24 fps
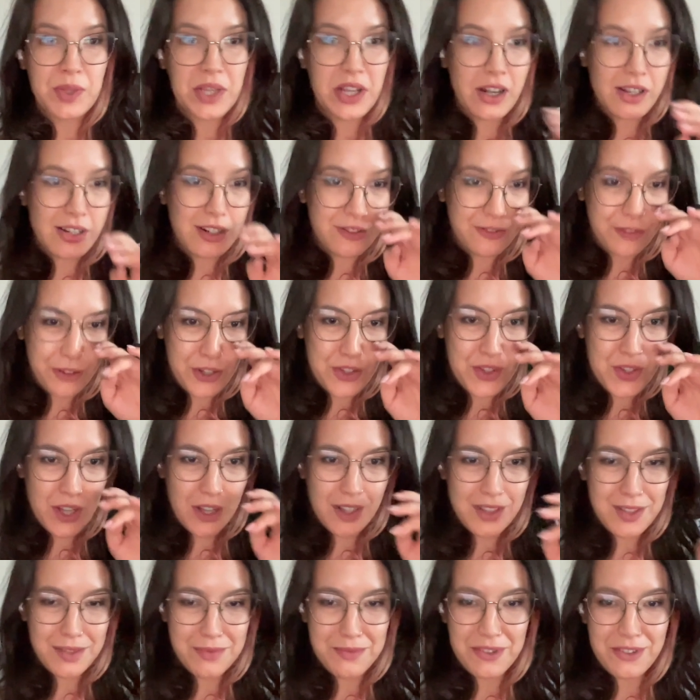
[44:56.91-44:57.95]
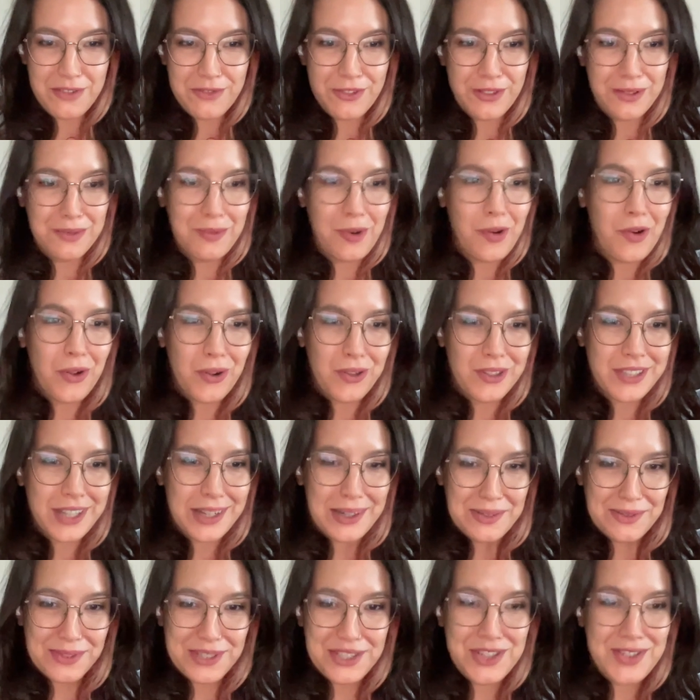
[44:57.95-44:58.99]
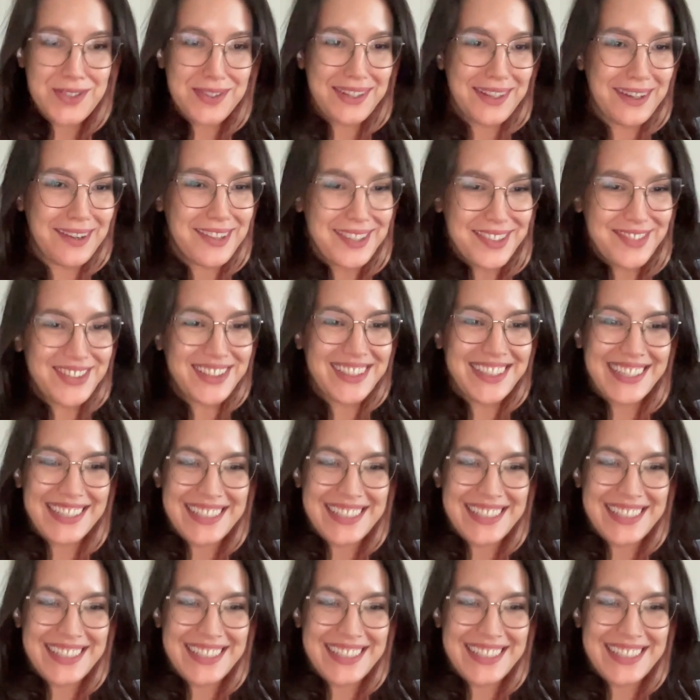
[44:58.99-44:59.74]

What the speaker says: We got our first customer from cold outreach, so that was really